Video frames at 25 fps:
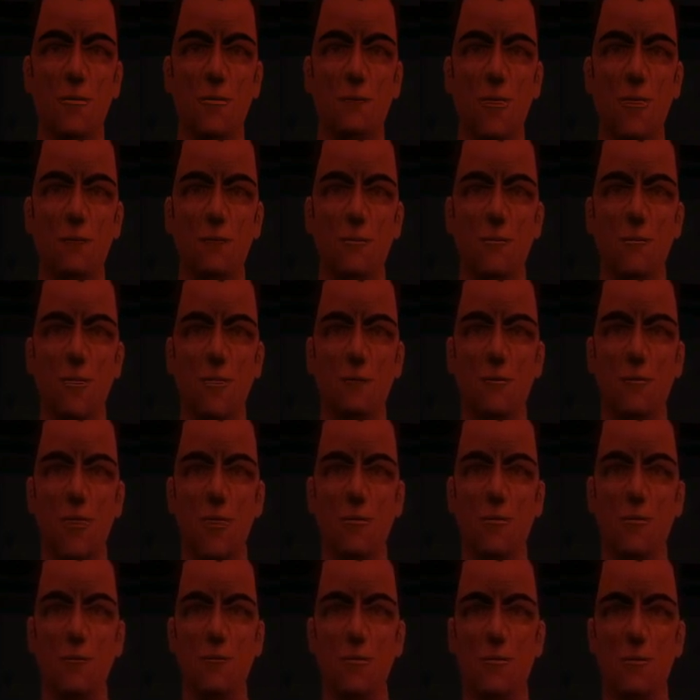remind
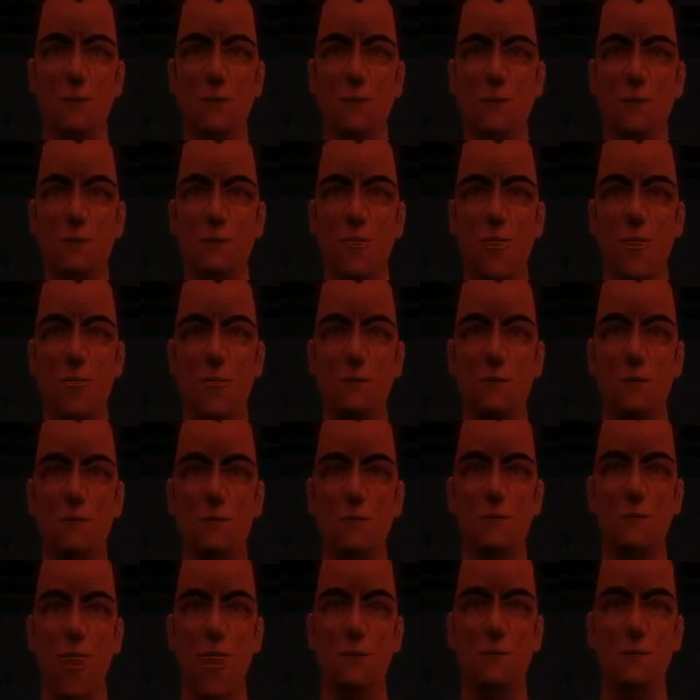me of myself.
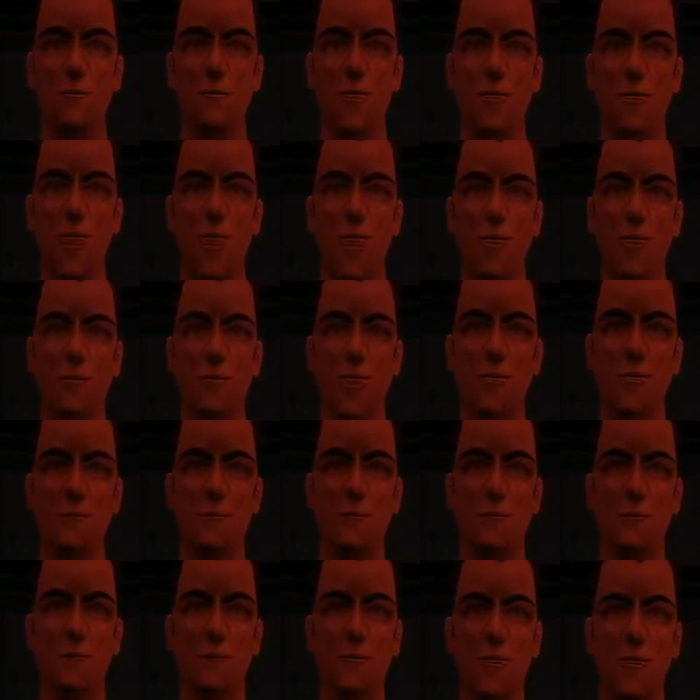If for no
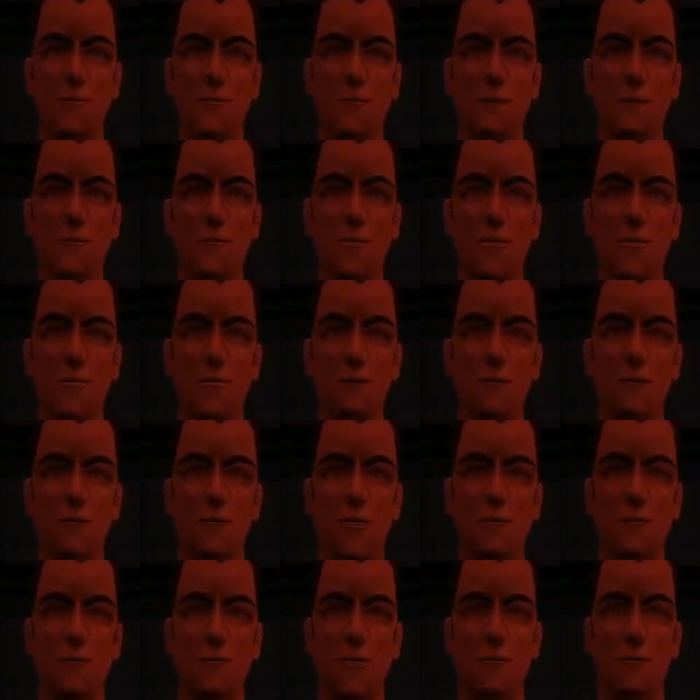other reason,
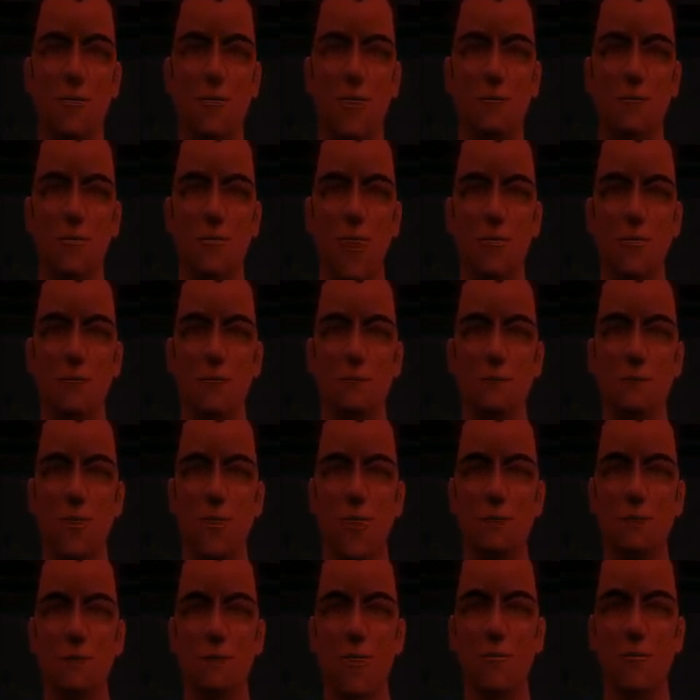I have argued
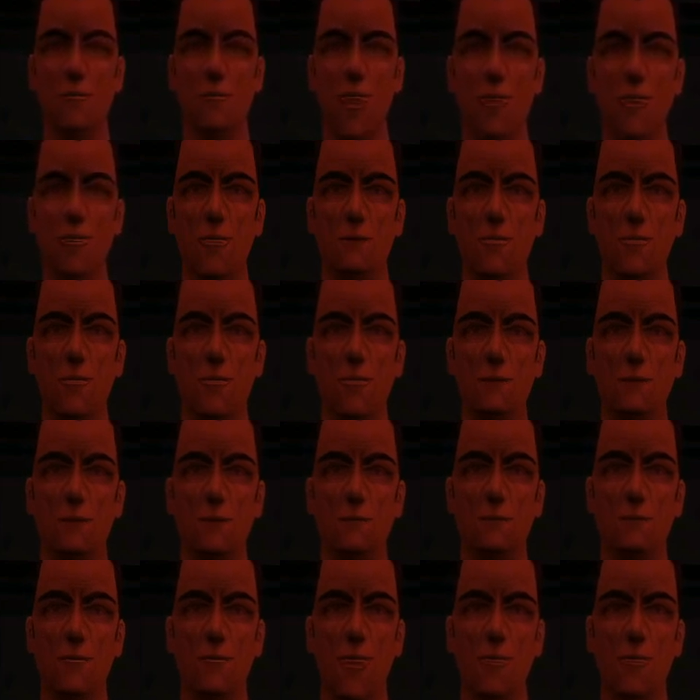to preserve you
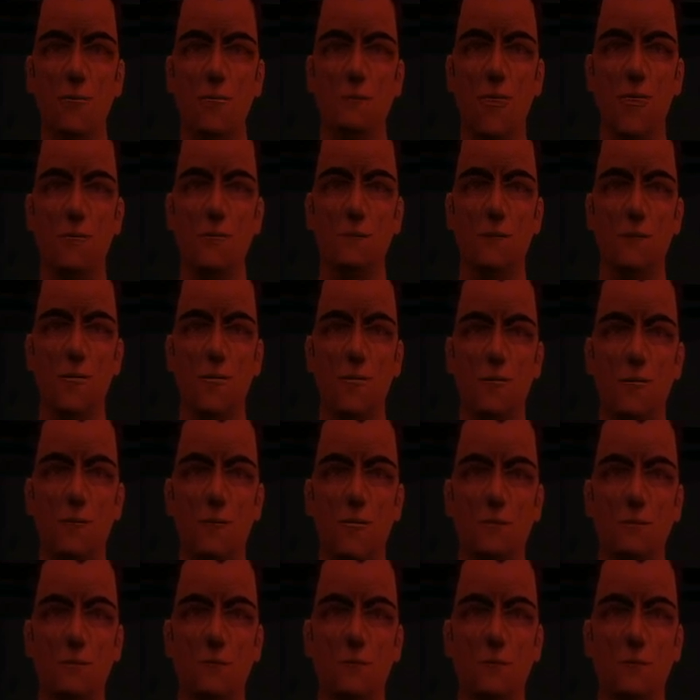for a time.